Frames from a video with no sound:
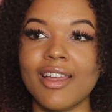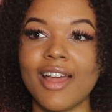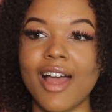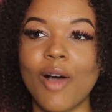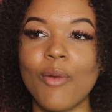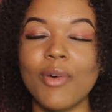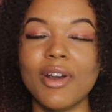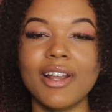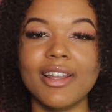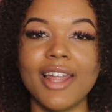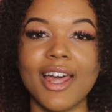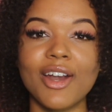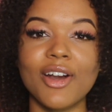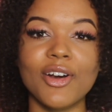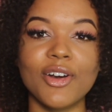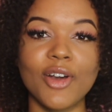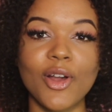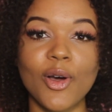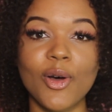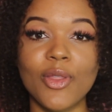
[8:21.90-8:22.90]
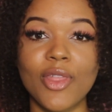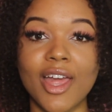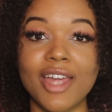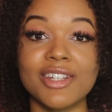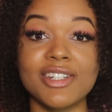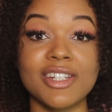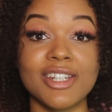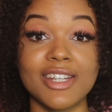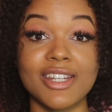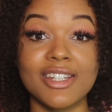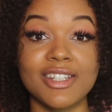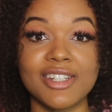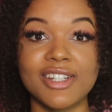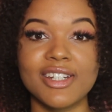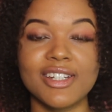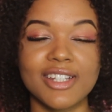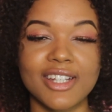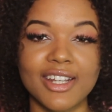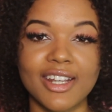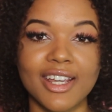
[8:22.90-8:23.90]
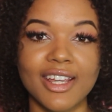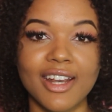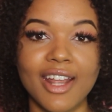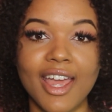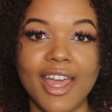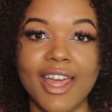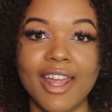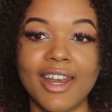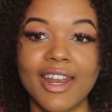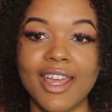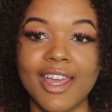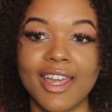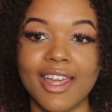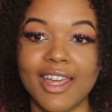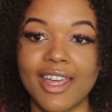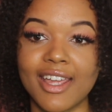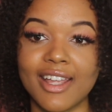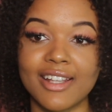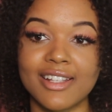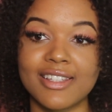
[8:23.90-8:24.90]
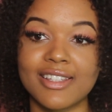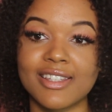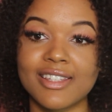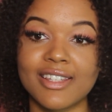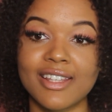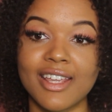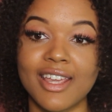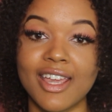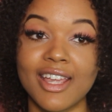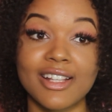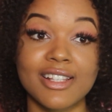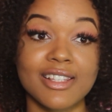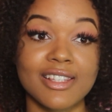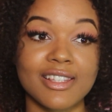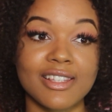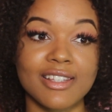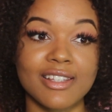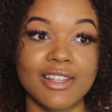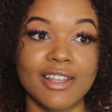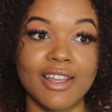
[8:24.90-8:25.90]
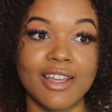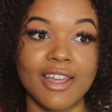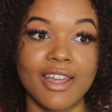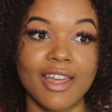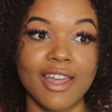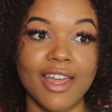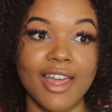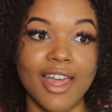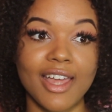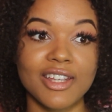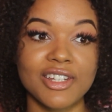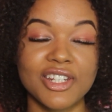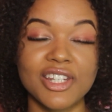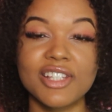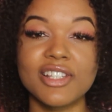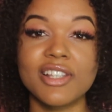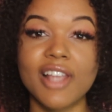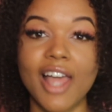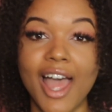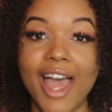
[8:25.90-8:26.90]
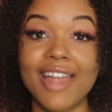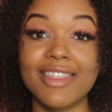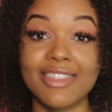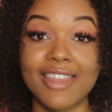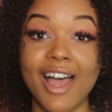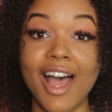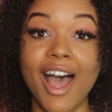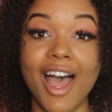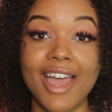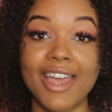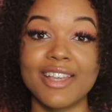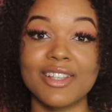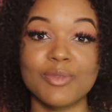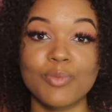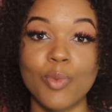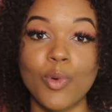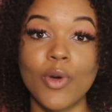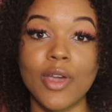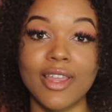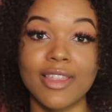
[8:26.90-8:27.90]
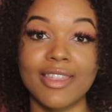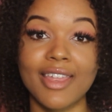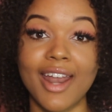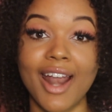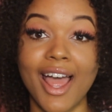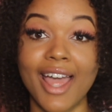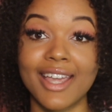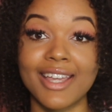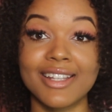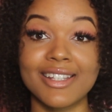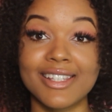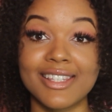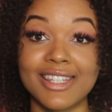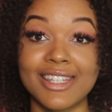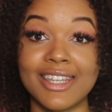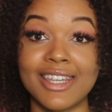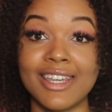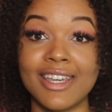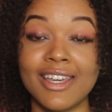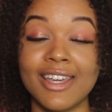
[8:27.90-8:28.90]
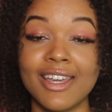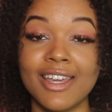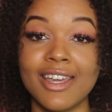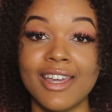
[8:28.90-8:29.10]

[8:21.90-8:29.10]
I want to let her know that she she did it, and it, it's it's she's at the highest point that I can see